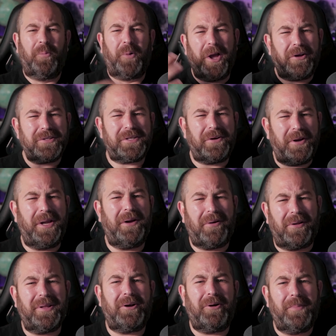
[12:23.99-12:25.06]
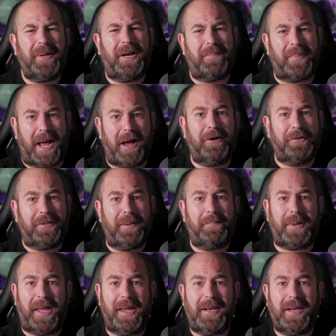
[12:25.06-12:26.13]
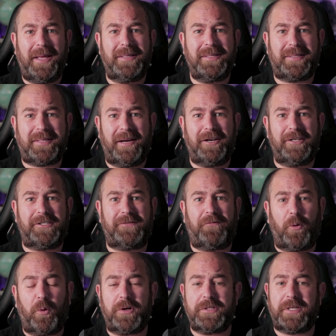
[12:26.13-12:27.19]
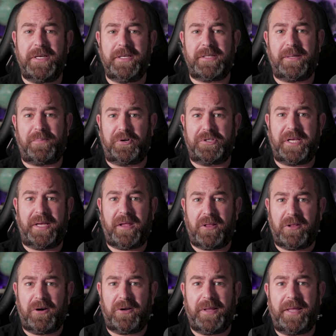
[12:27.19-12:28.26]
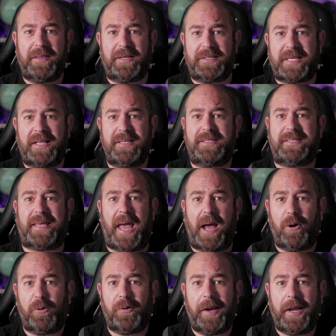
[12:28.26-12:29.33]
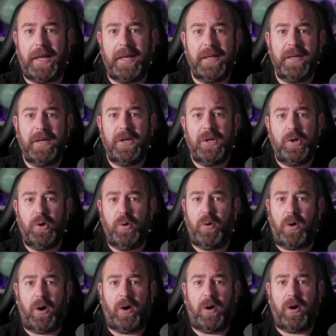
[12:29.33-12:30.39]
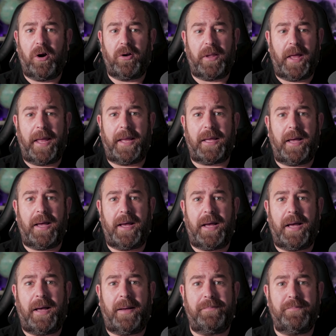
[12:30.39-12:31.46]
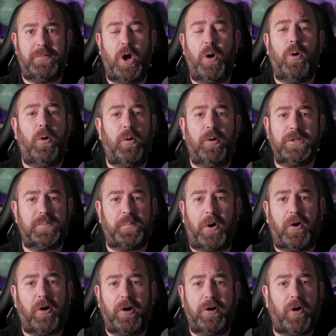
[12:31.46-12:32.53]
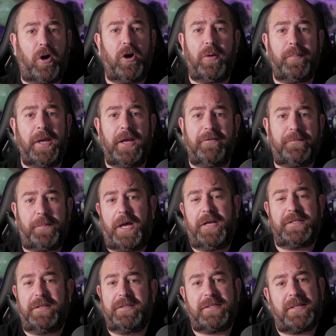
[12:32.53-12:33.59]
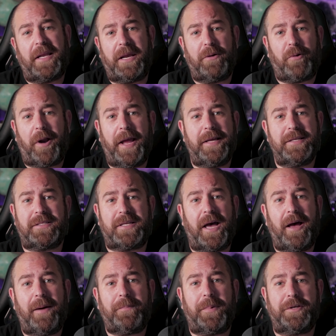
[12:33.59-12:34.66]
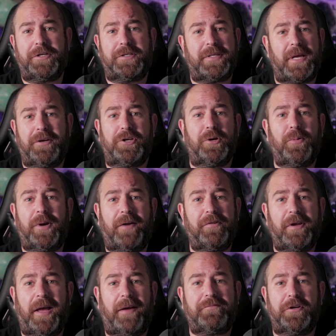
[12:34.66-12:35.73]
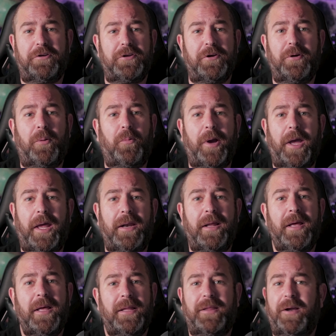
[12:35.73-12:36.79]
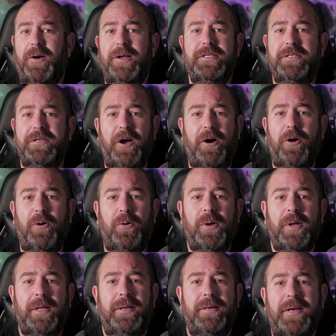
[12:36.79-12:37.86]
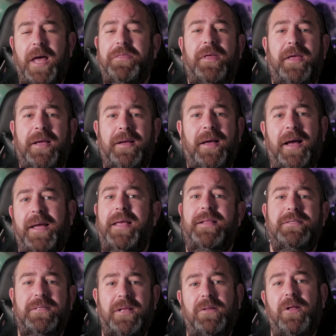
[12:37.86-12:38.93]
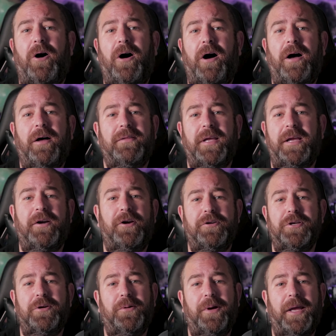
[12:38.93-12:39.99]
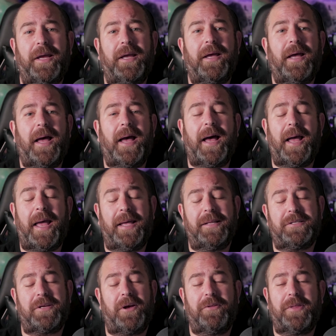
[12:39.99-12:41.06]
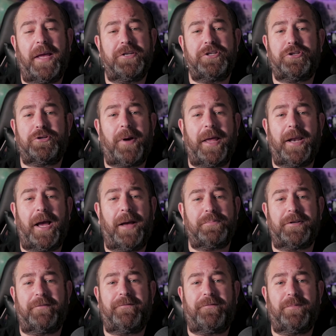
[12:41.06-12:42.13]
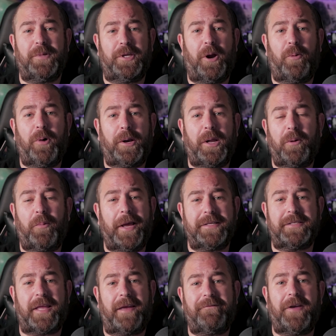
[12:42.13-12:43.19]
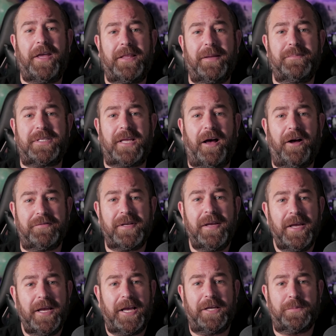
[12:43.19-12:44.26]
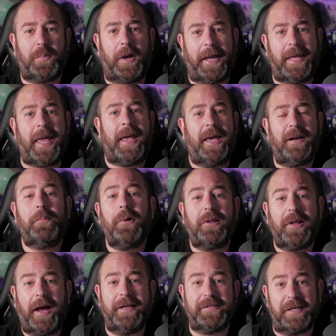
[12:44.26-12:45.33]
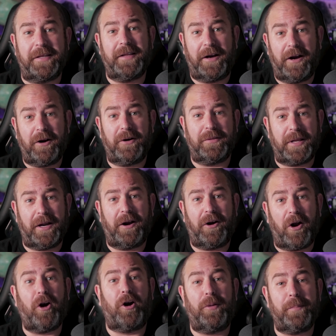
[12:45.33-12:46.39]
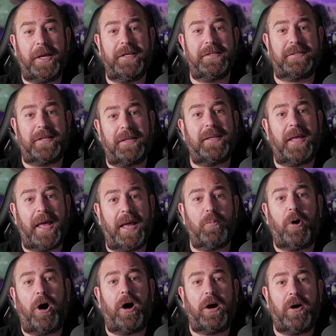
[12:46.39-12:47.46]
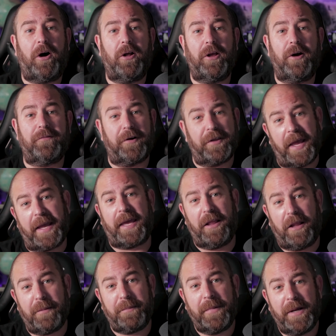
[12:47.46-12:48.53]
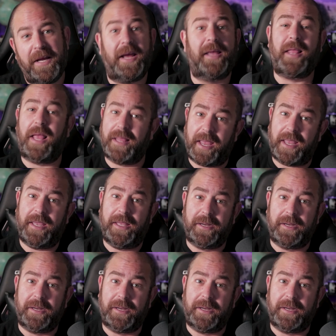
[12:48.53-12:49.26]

We also hear a little bit about the Panian Seer's forces, and particularly the Ten Scoury, who are like no-holds-barred army of peasants that he raised up and just said, do whatever you have to do to win. There is nothing against the law that you're doing. And so they straight up to, one of the ways they feed themselves is by cannibalizing their armies that they walk all over. They kill them and then they eat